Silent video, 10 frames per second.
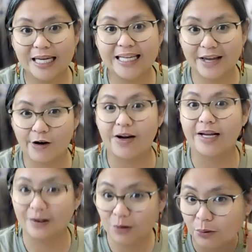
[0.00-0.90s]
They are
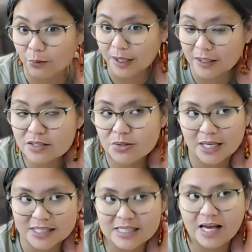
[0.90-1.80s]
included. So
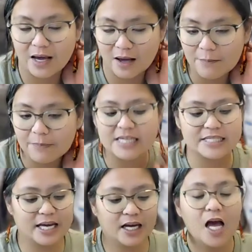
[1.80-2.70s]
that's
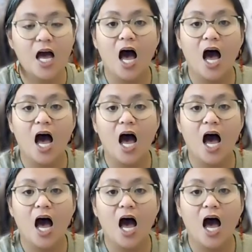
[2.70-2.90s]
amazing.